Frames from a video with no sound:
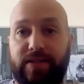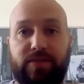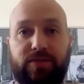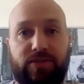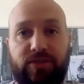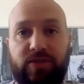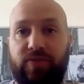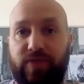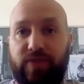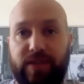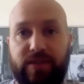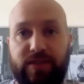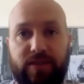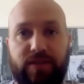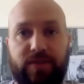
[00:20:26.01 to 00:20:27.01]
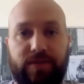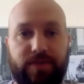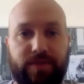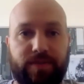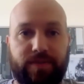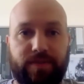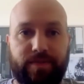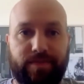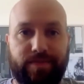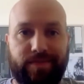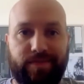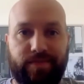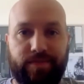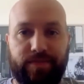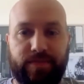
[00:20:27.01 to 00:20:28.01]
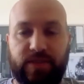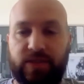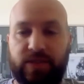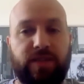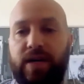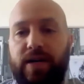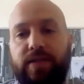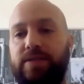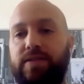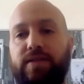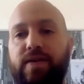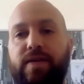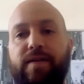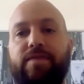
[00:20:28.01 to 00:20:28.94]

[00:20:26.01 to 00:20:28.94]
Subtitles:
There's still flights though. So it's nuts.